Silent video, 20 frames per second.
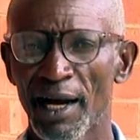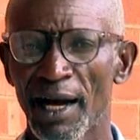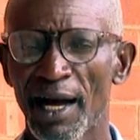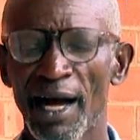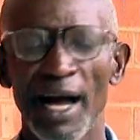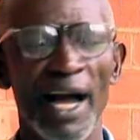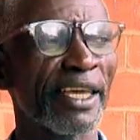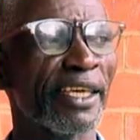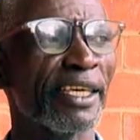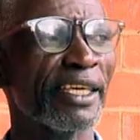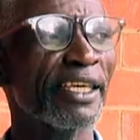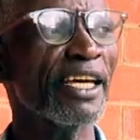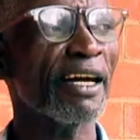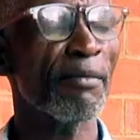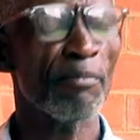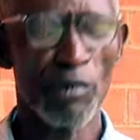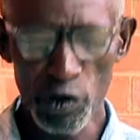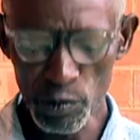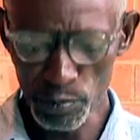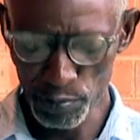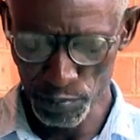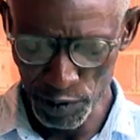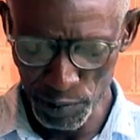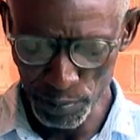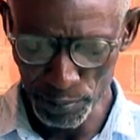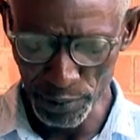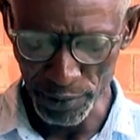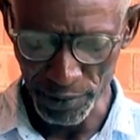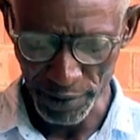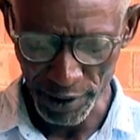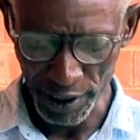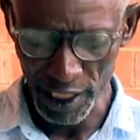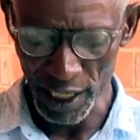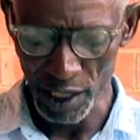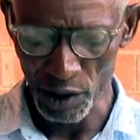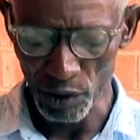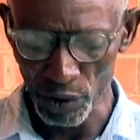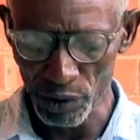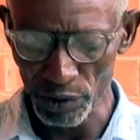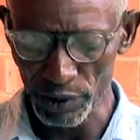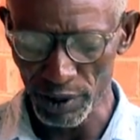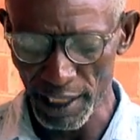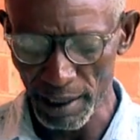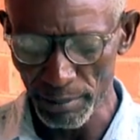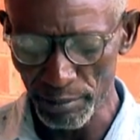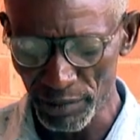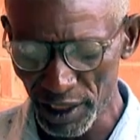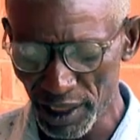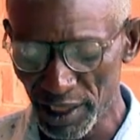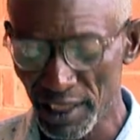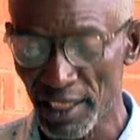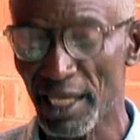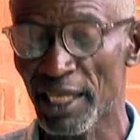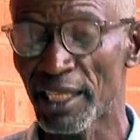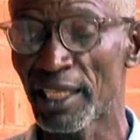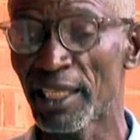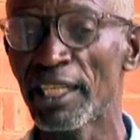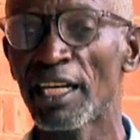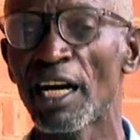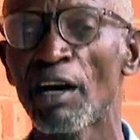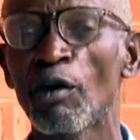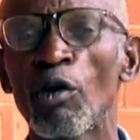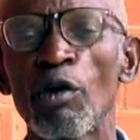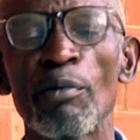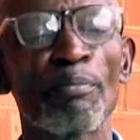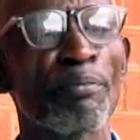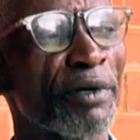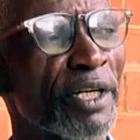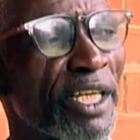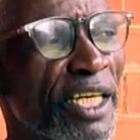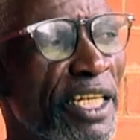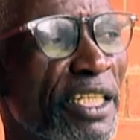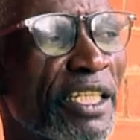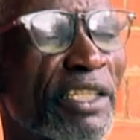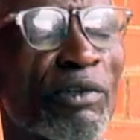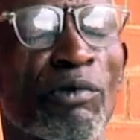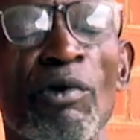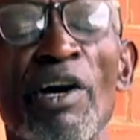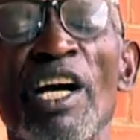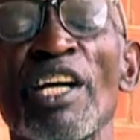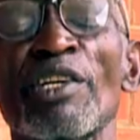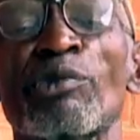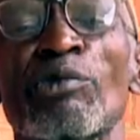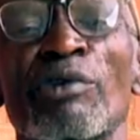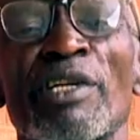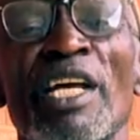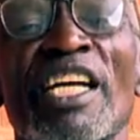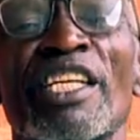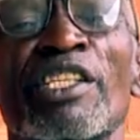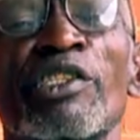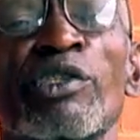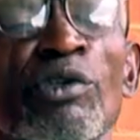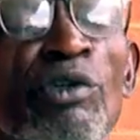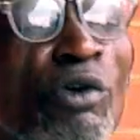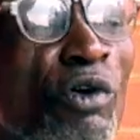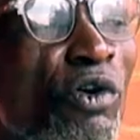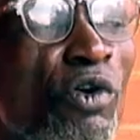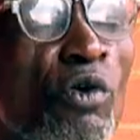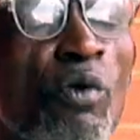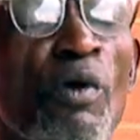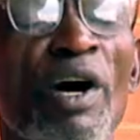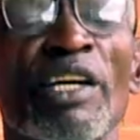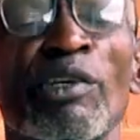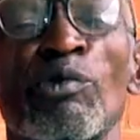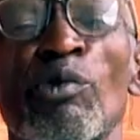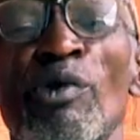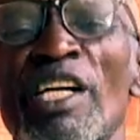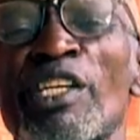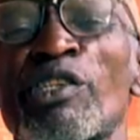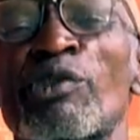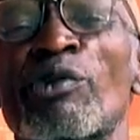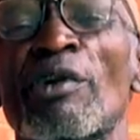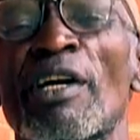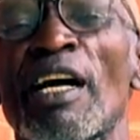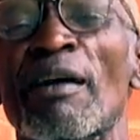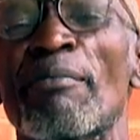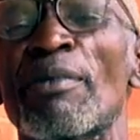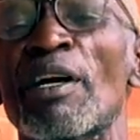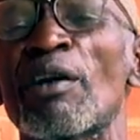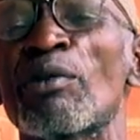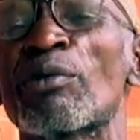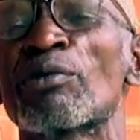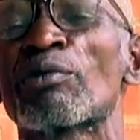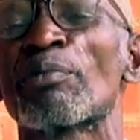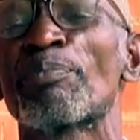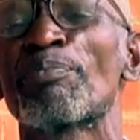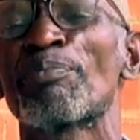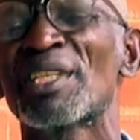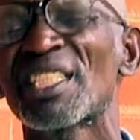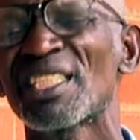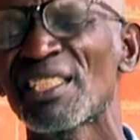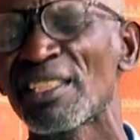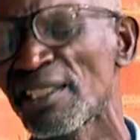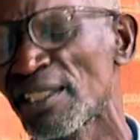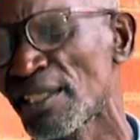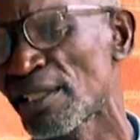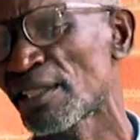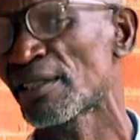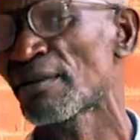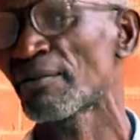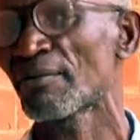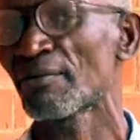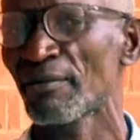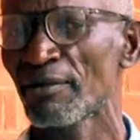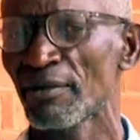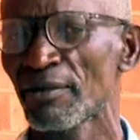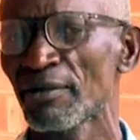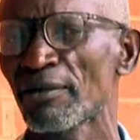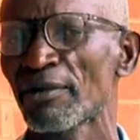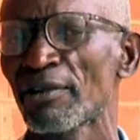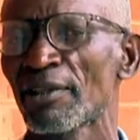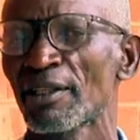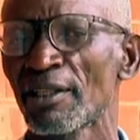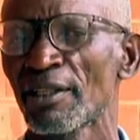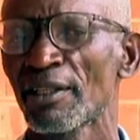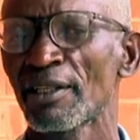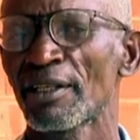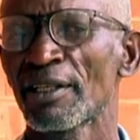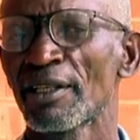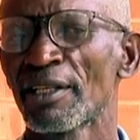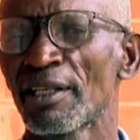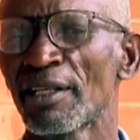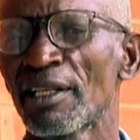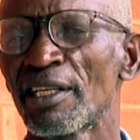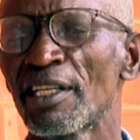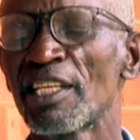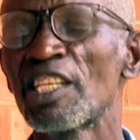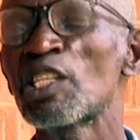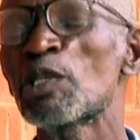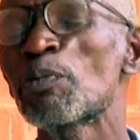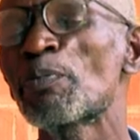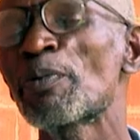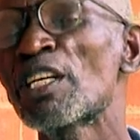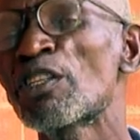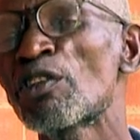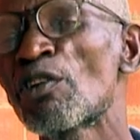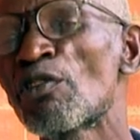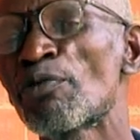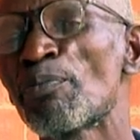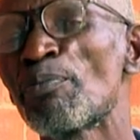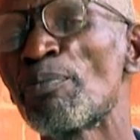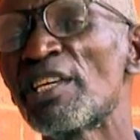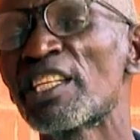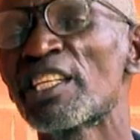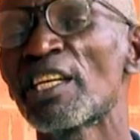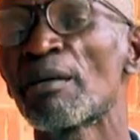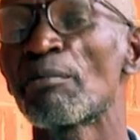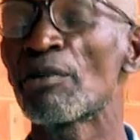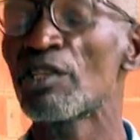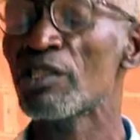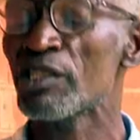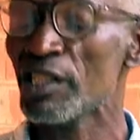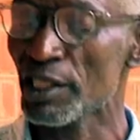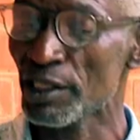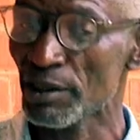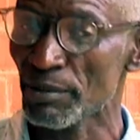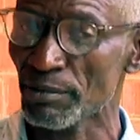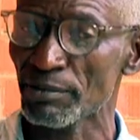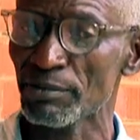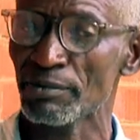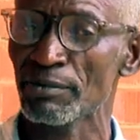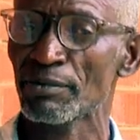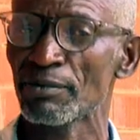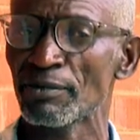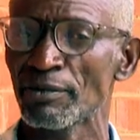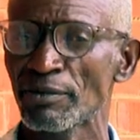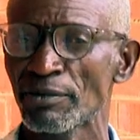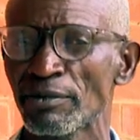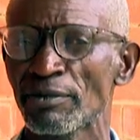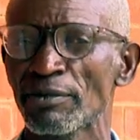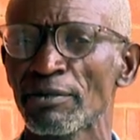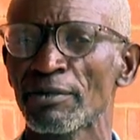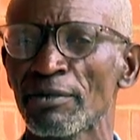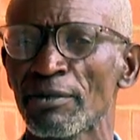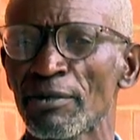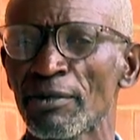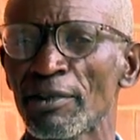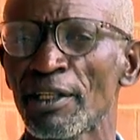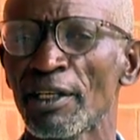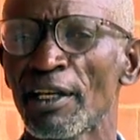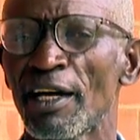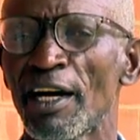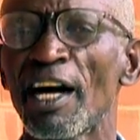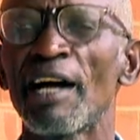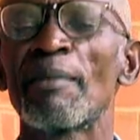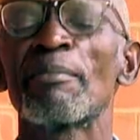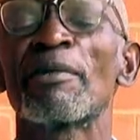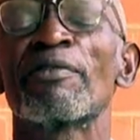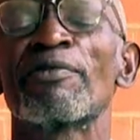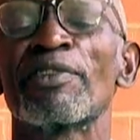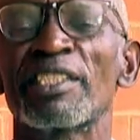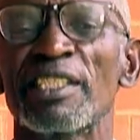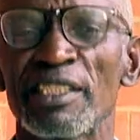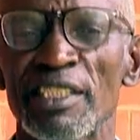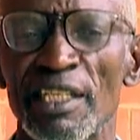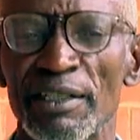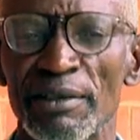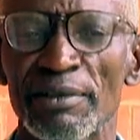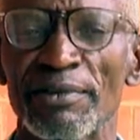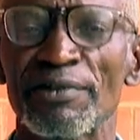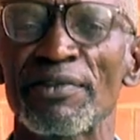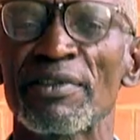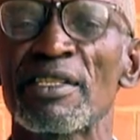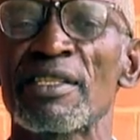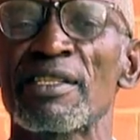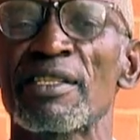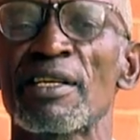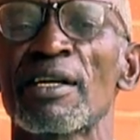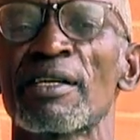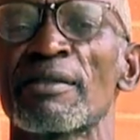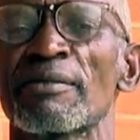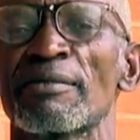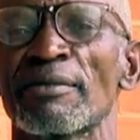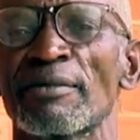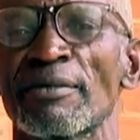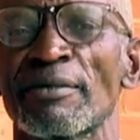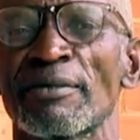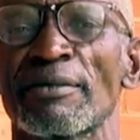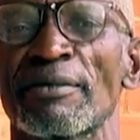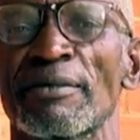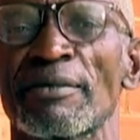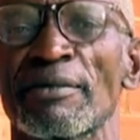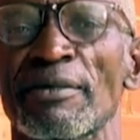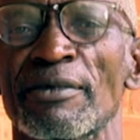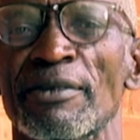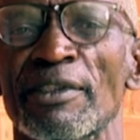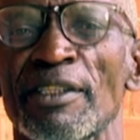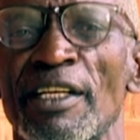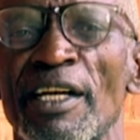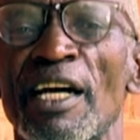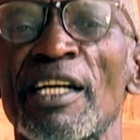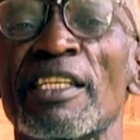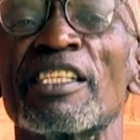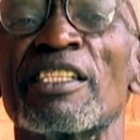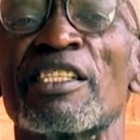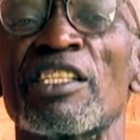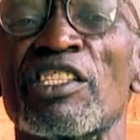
I hear more people there on the media here complaining, why should I talk, or why do I talk about pigs? In spite of being a Muslim, I'm a veterinary officer, and it